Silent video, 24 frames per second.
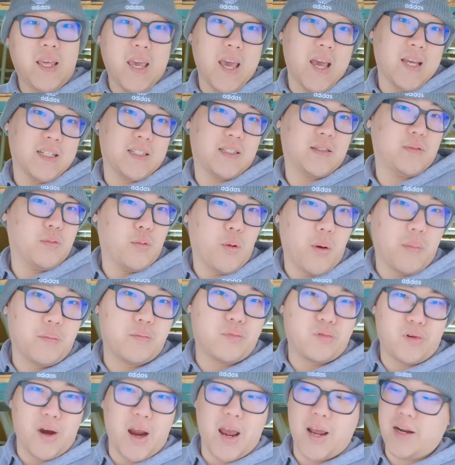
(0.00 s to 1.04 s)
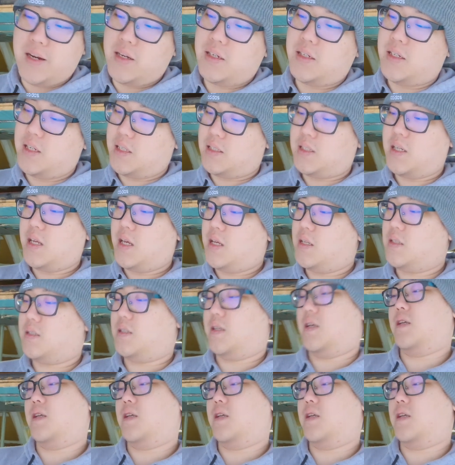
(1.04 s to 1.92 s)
guess what brand this is.